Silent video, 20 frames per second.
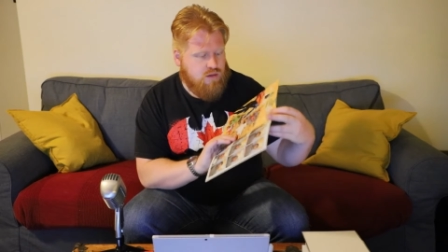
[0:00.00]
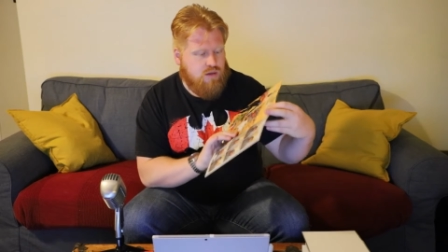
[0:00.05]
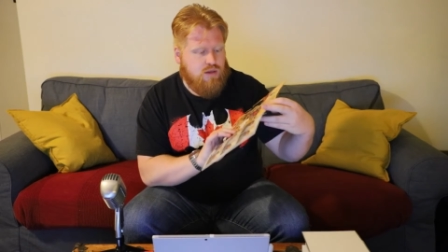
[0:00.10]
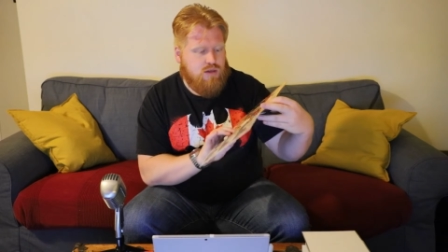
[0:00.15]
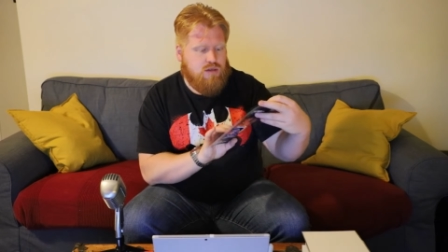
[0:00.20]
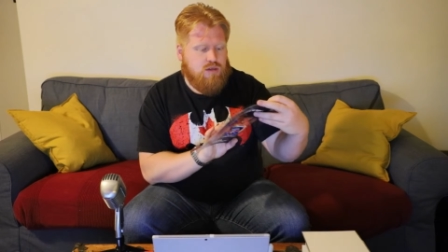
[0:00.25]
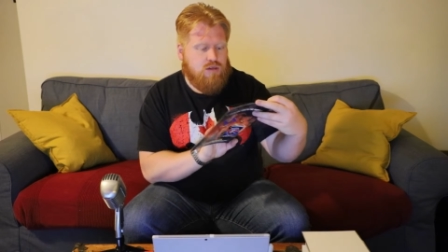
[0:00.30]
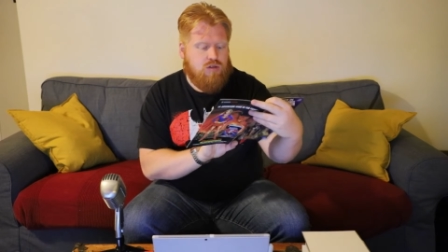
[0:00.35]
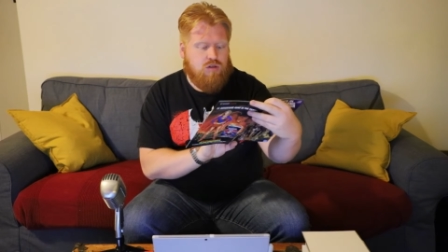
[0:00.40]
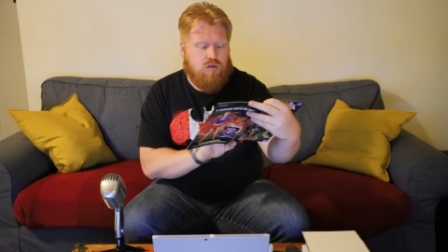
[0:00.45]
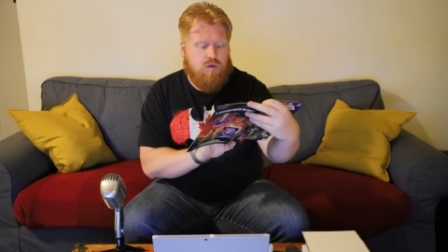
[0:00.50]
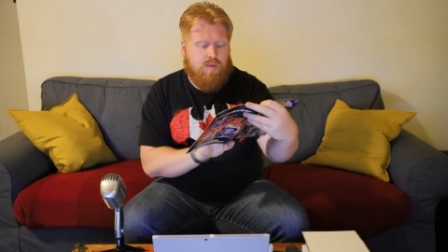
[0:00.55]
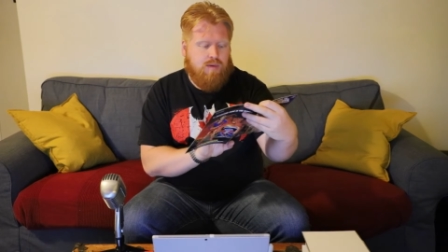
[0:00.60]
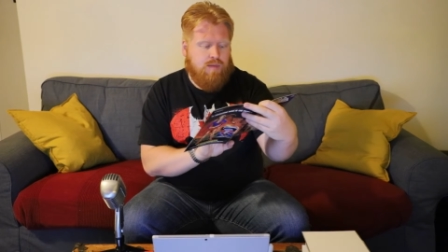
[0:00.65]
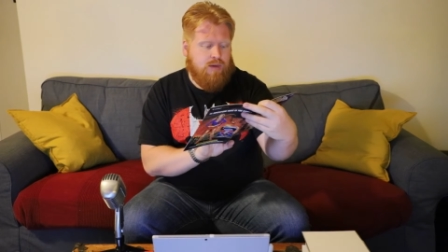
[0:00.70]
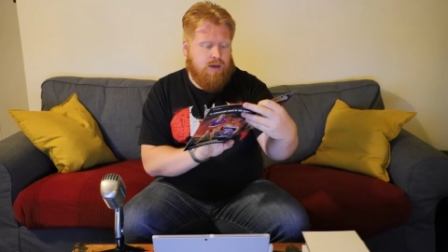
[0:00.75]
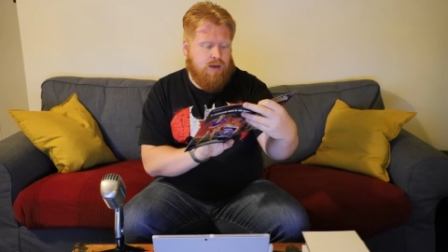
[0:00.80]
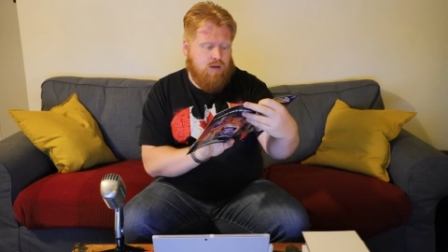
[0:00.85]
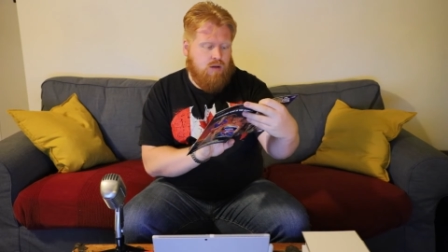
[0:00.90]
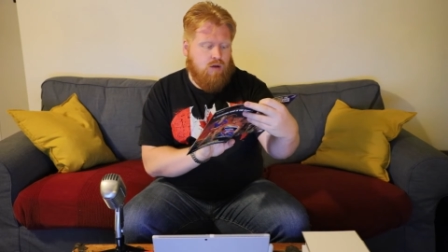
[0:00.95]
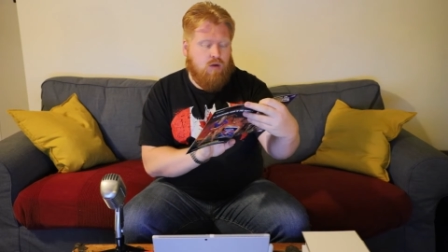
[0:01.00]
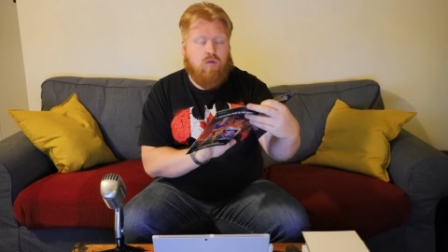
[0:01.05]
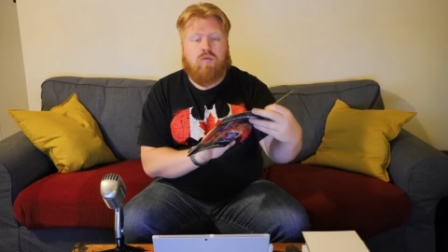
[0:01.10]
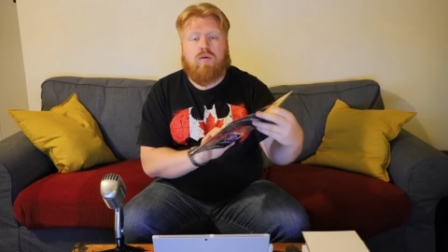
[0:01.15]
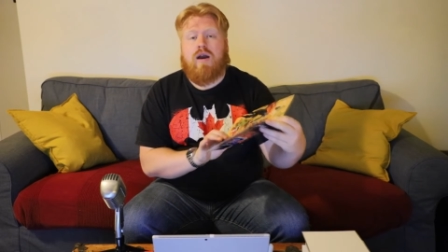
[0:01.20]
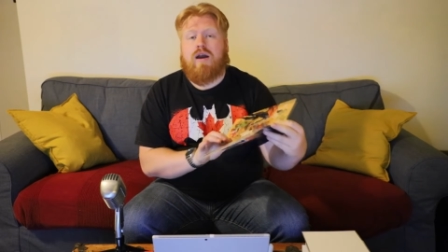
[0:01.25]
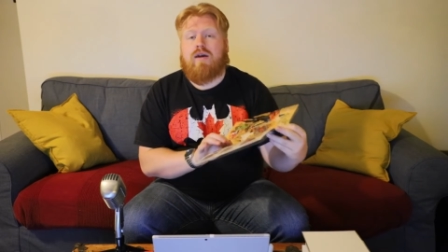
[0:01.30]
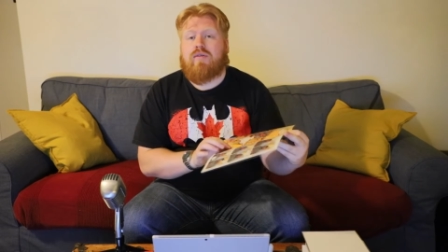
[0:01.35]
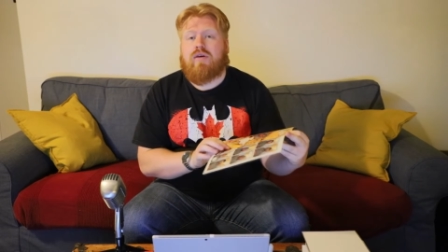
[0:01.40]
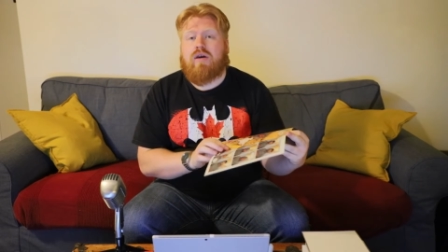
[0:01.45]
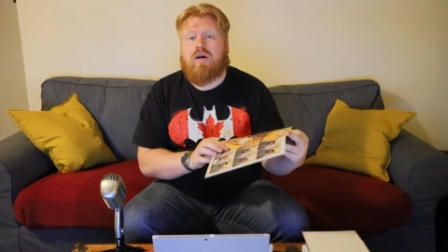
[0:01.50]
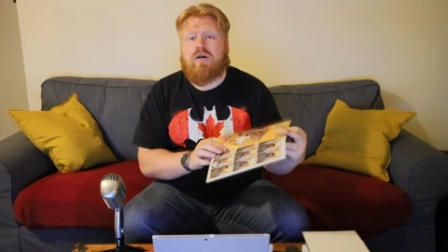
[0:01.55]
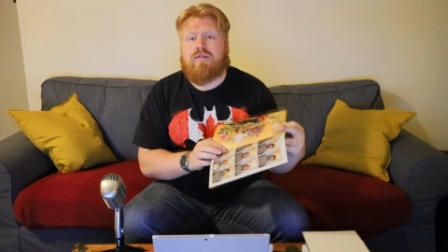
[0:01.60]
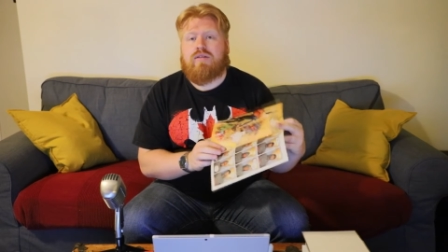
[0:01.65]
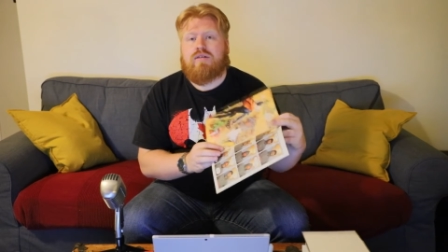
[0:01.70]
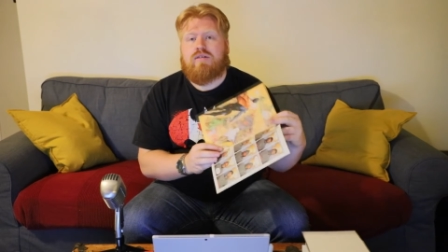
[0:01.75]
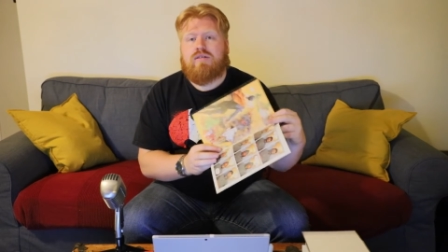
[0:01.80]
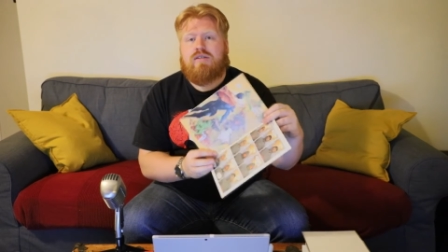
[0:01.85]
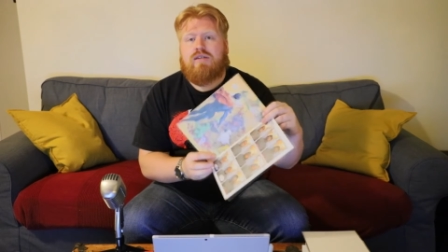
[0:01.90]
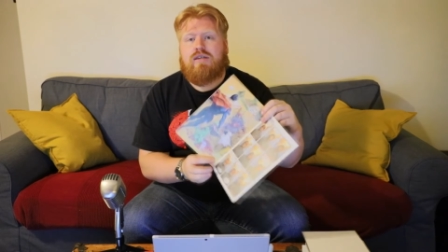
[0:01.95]
So this is Superman arriving
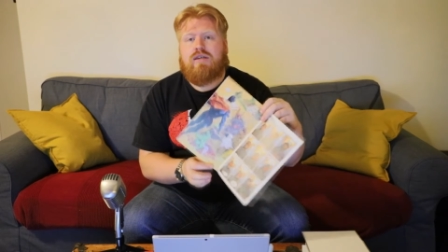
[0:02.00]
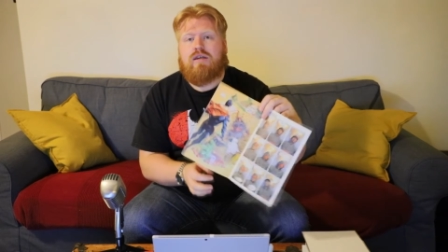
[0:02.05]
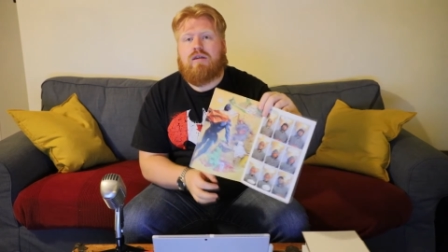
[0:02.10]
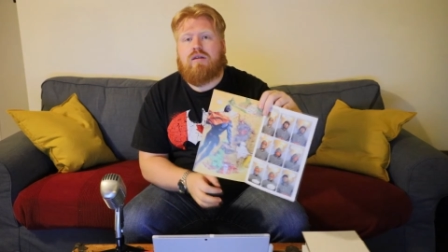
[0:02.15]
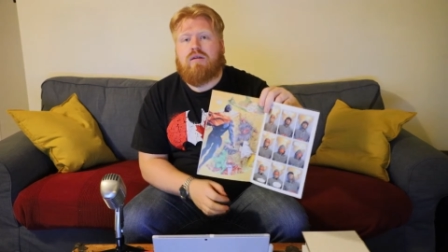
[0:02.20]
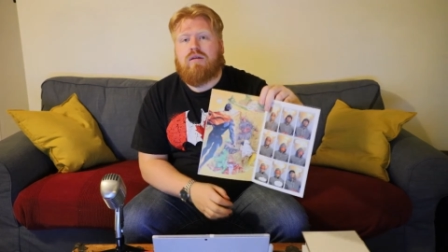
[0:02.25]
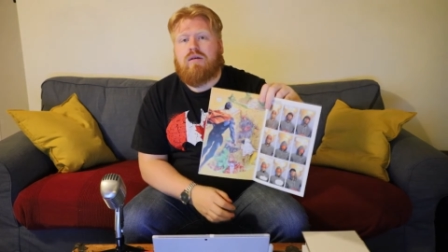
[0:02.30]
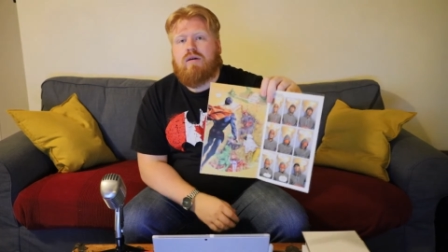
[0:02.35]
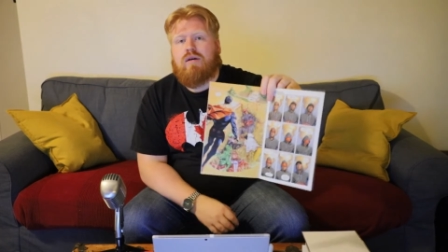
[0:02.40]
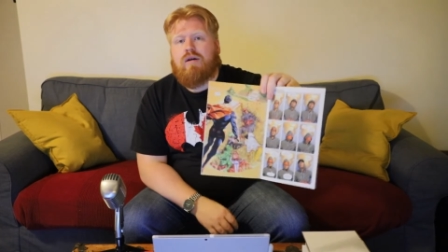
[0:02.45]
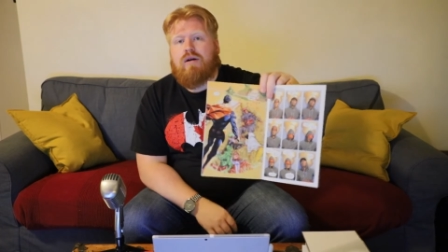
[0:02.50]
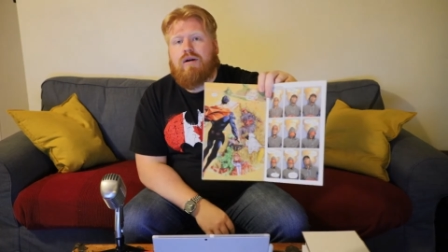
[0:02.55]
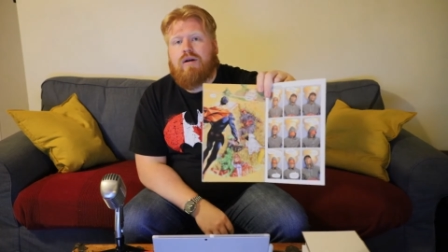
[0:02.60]
on the scene.